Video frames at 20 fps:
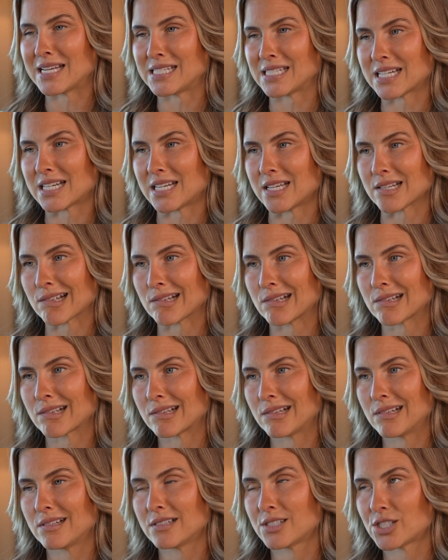had to kind of
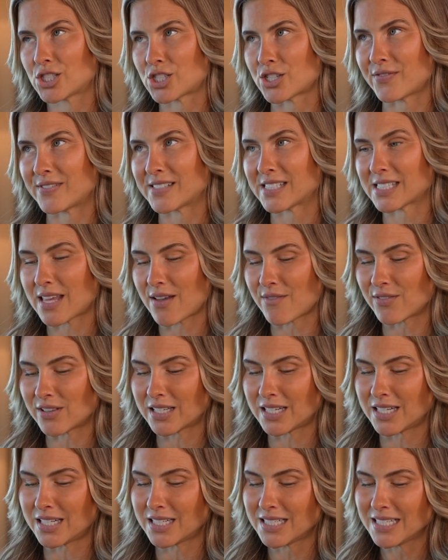surface
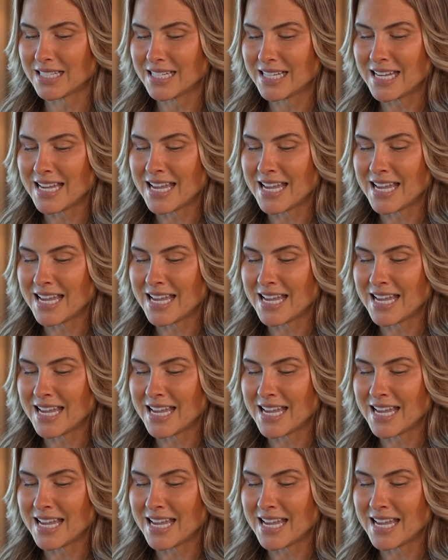level it.